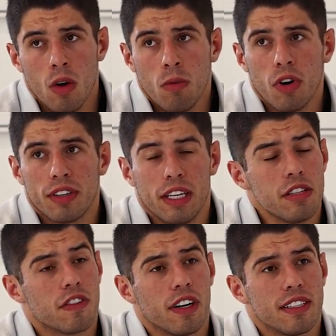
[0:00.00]
Well, I think
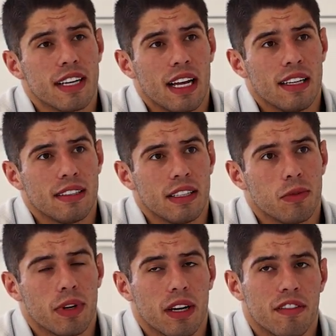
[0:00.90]
he's very talented.
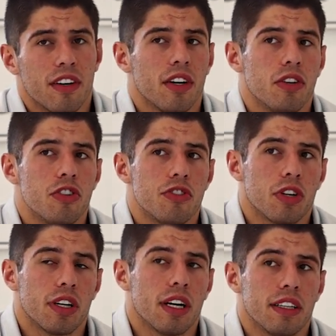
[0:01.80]
Whenever you
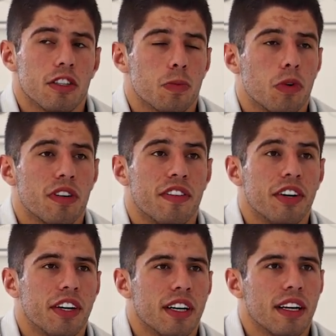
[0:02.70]
start at the sport very
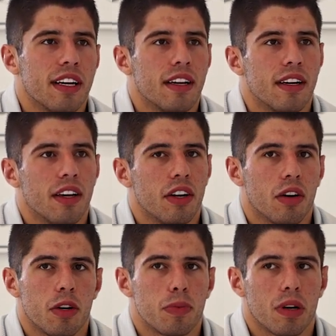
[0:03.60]
early, you know,
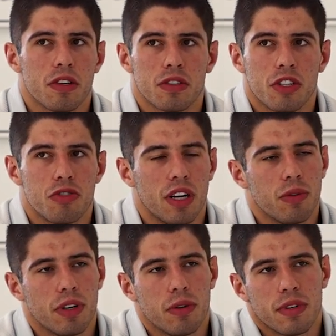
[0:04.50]
he probably started training
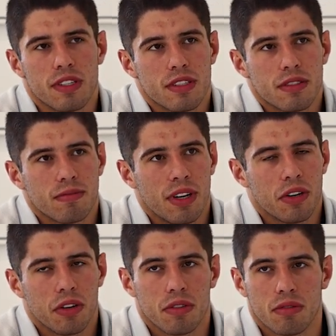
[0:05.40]
when he was,
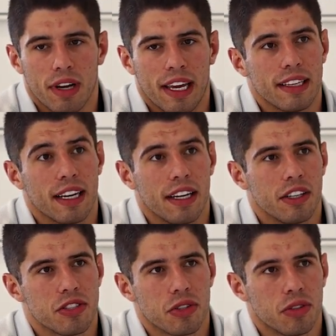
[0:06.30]
8, 9
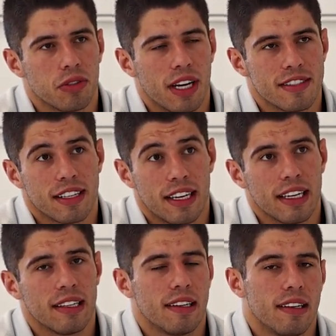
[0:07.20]
years old as a
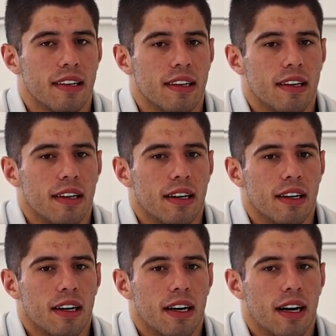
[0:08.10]
kid.
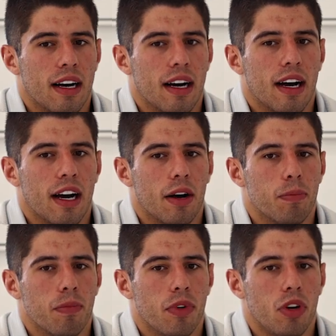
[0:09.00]

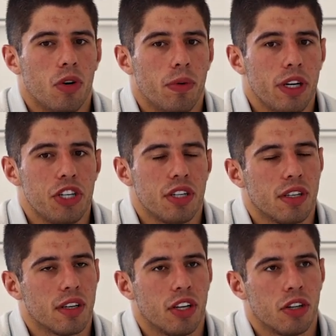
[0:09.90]
You reach
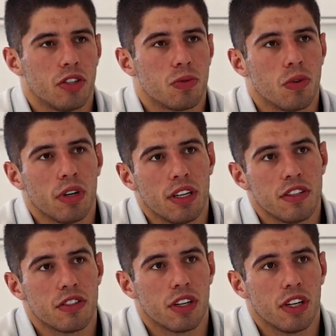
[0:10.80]
your
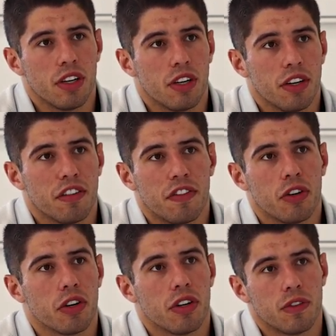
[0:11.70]
20s, you
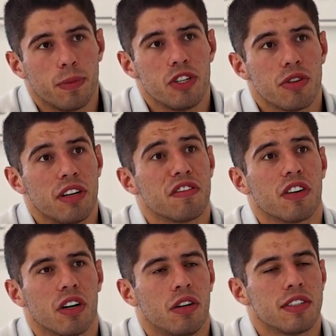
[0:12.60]
feel good. You've been training for
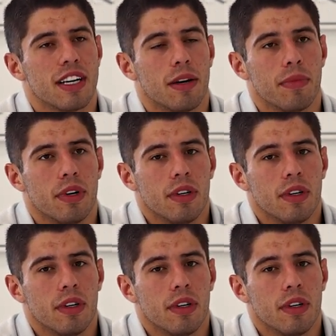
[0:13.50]
a long time.